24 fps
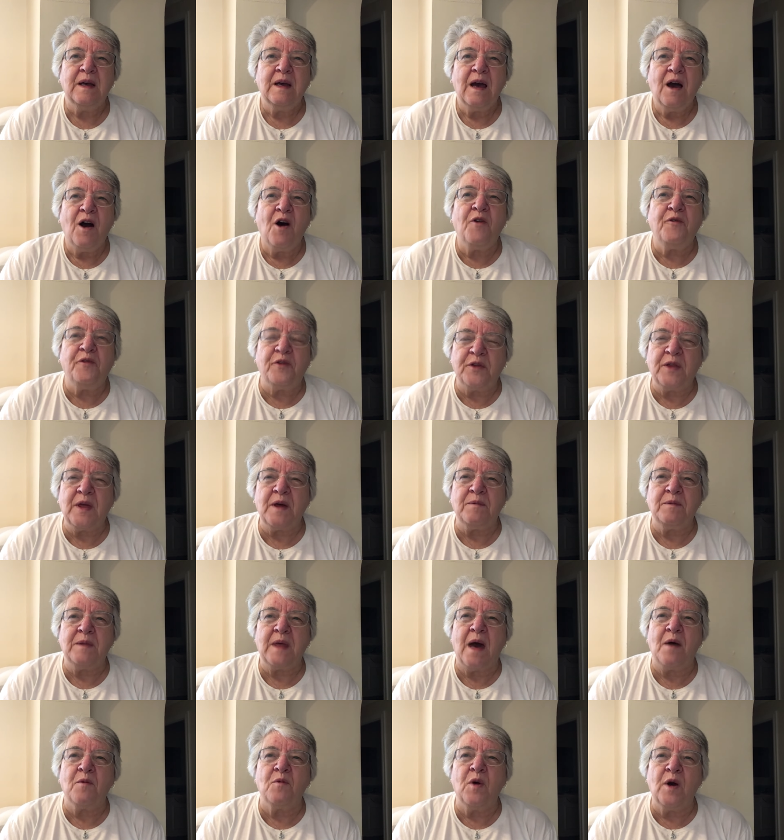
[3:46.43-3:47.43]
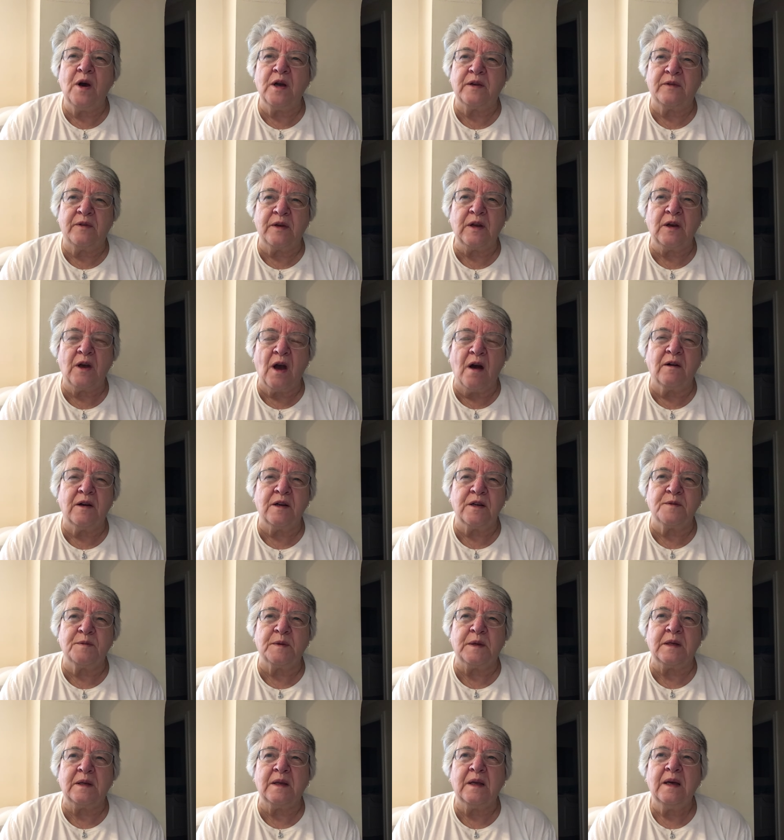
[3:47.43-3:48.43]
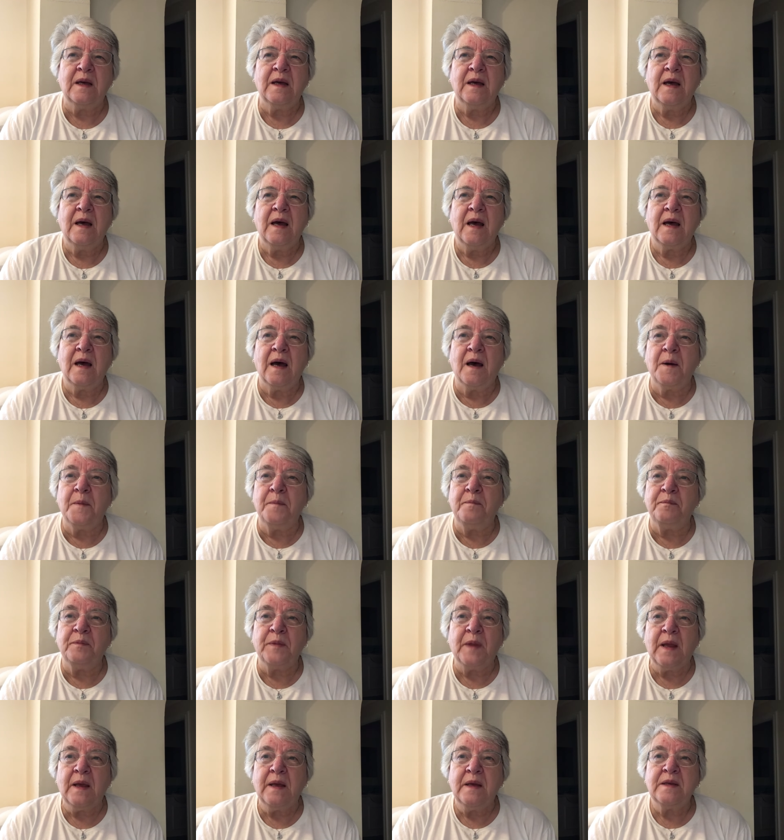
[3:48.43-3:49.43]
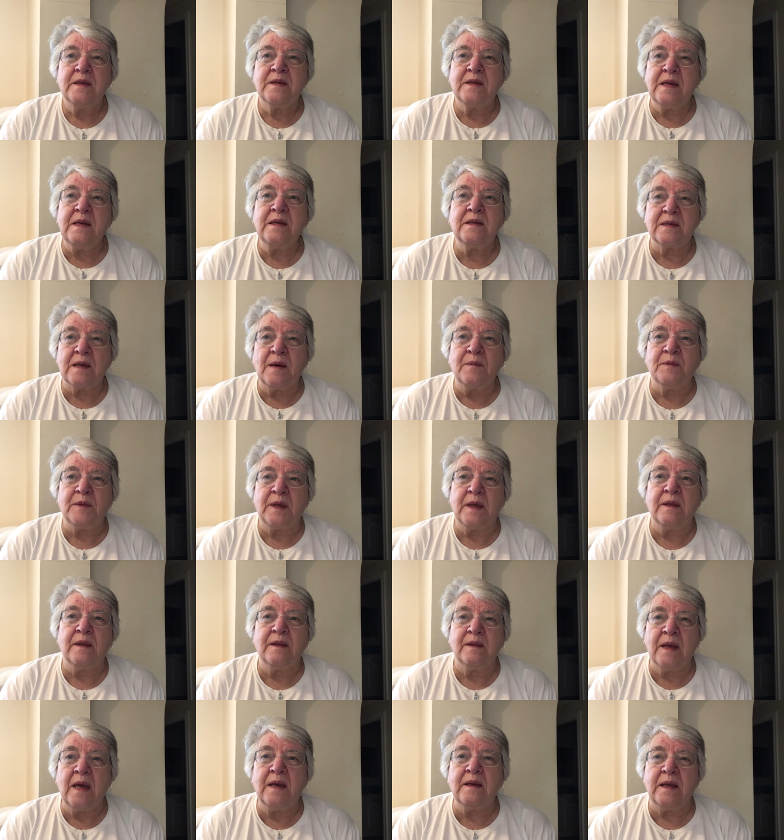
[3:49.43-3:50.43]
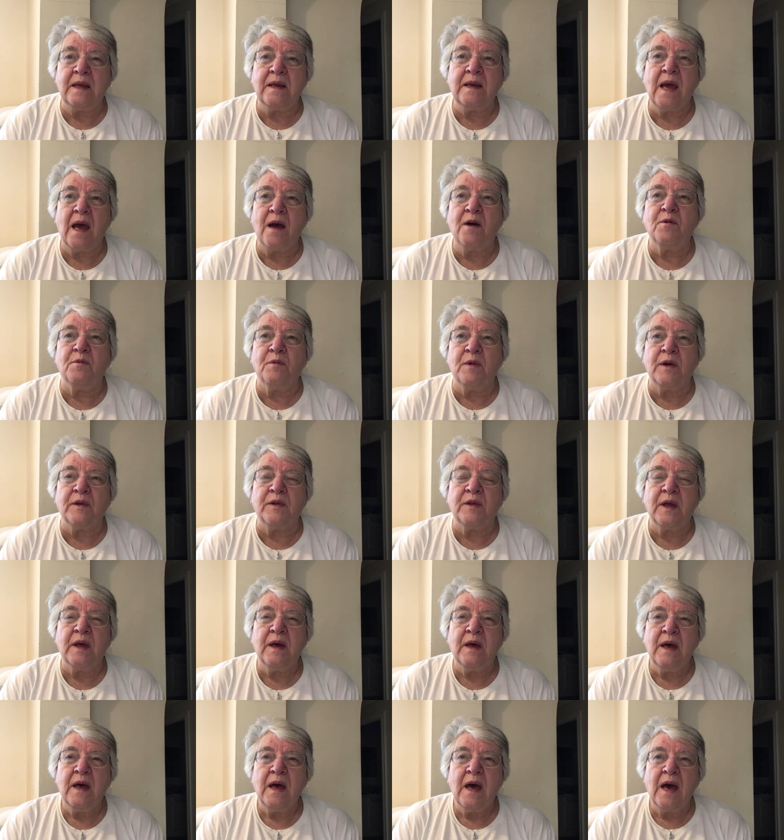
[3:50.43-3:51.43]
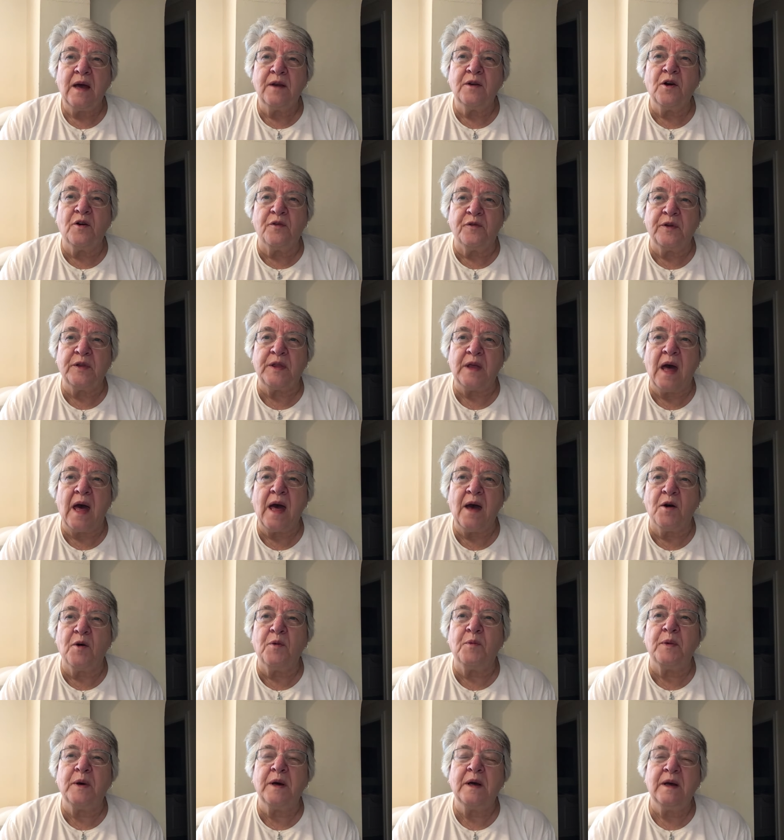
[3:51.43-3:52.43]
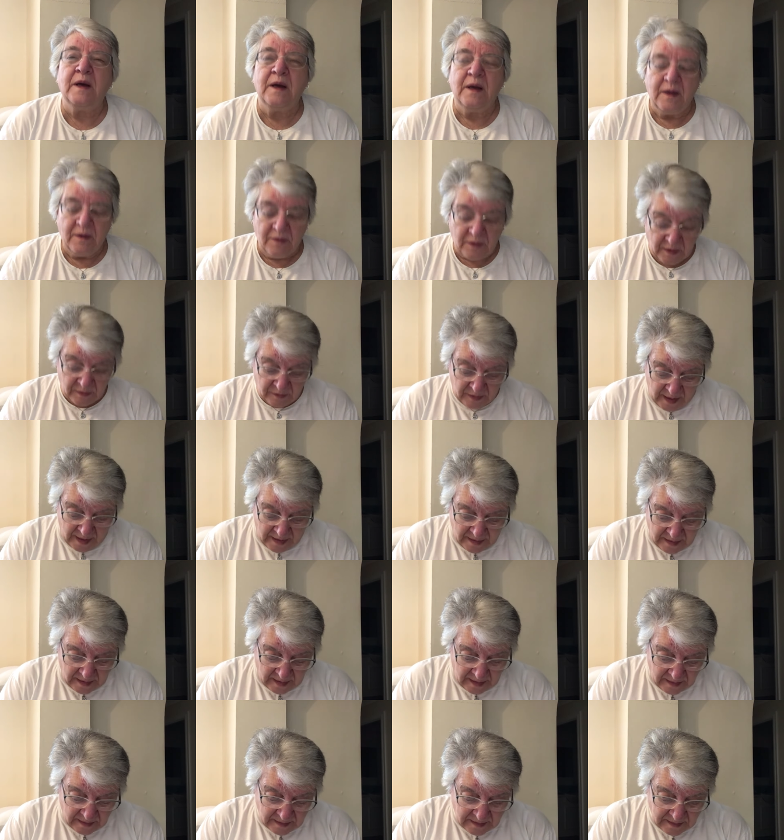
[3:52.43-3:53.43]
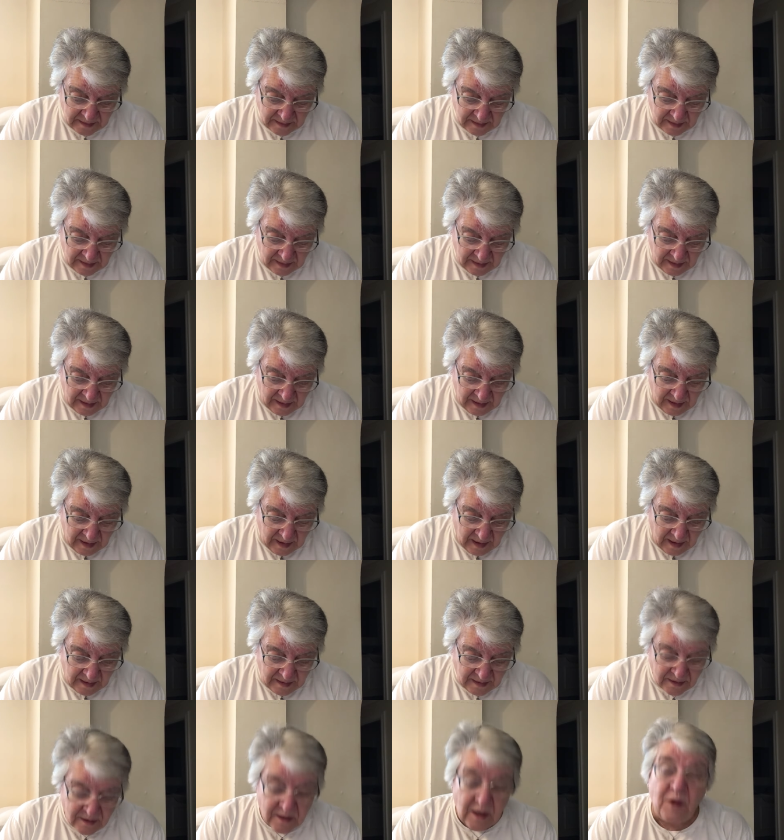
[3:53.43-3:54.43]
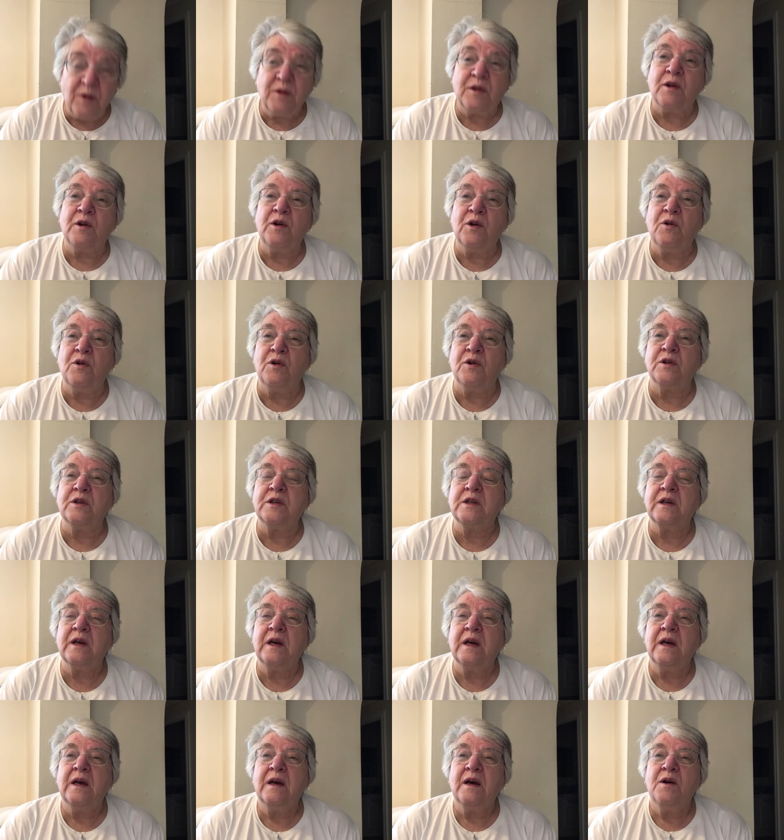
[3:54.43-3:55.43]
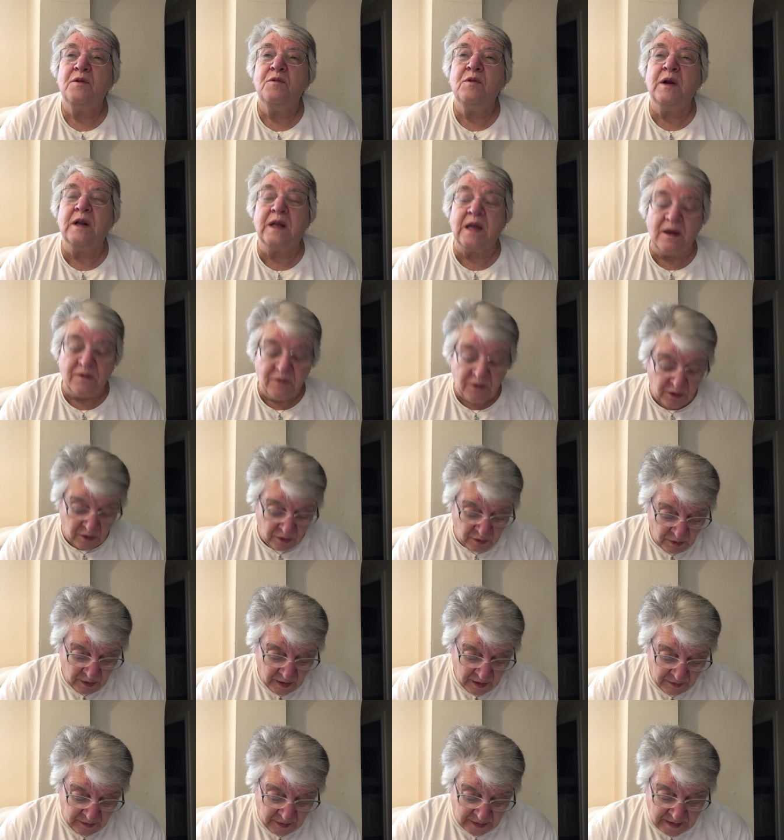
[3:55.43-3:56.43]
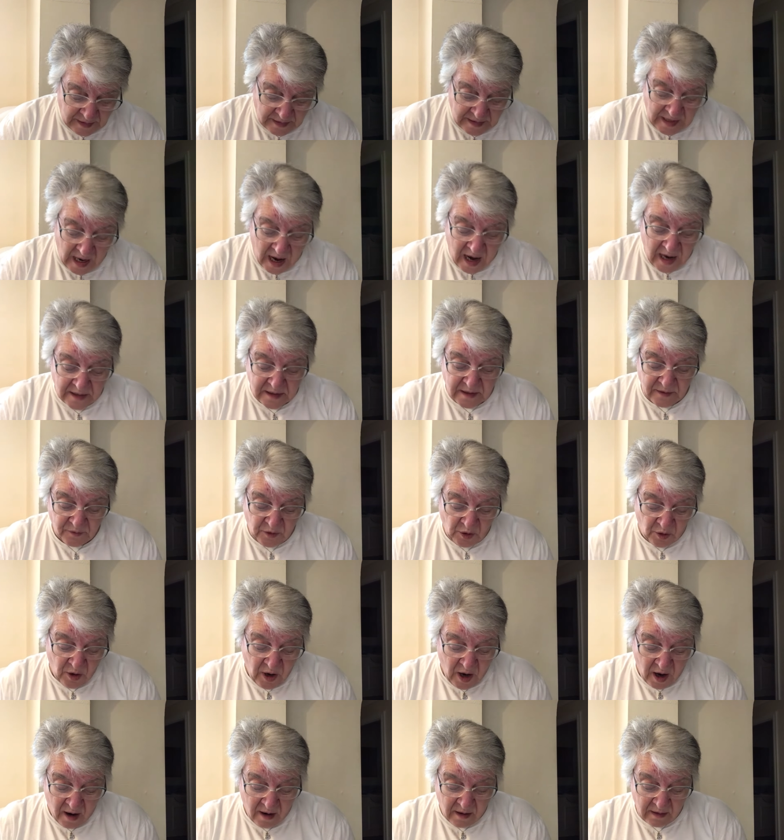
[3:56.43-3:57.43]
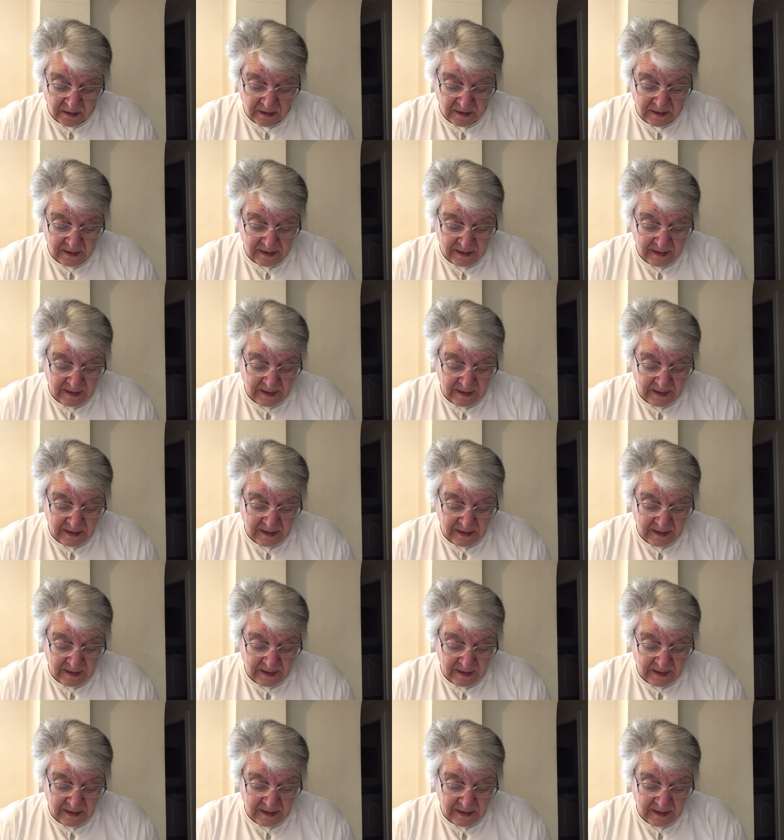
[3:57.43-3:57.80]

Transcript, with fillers: Offer them that word of encouragement. Um, see something they need help with and offer the help that they need so the Lord will give you the desires of your heart.